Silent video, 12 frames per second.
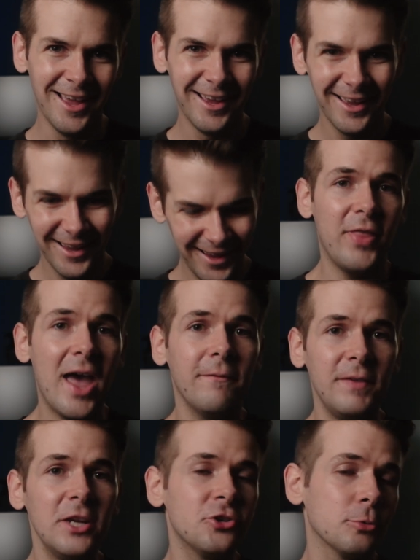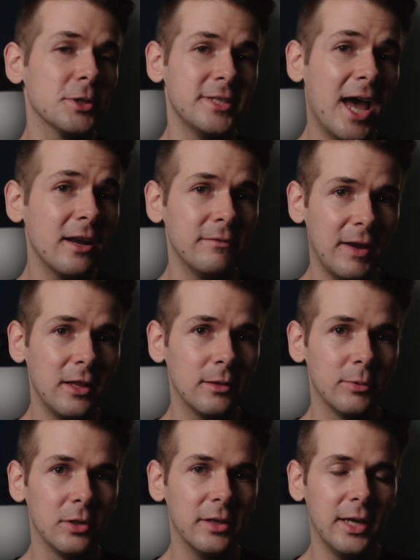But that feature was not
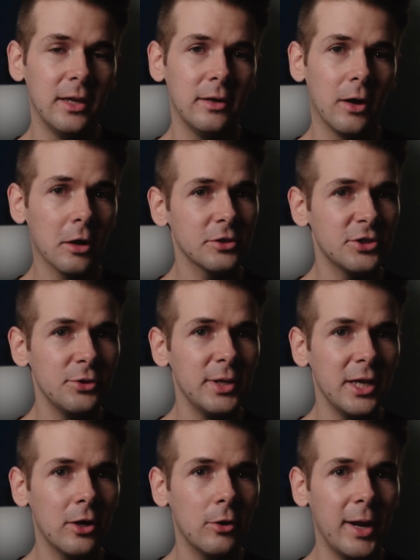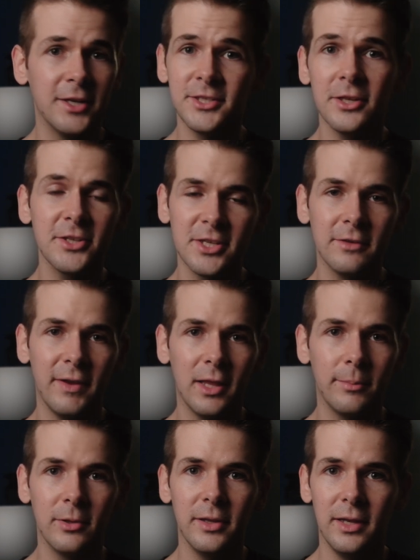available in Artstudio and still isn't
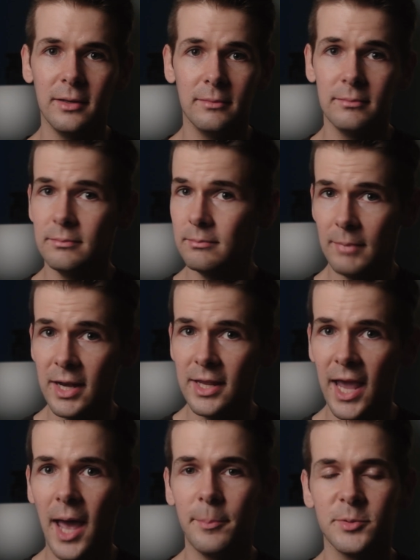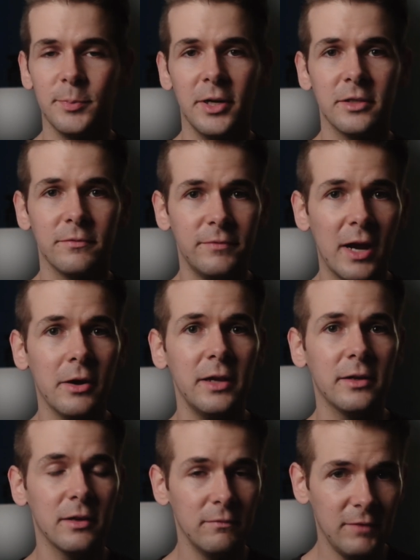available in many apps, but it's very
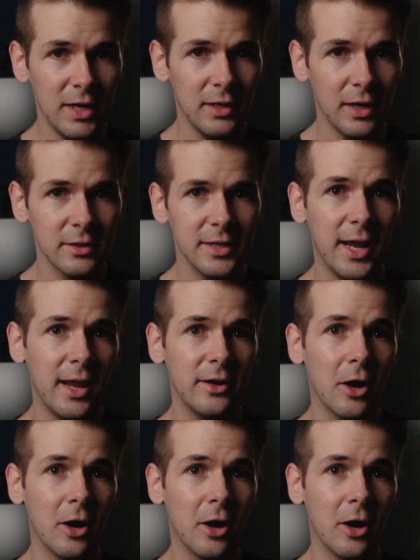convenient, and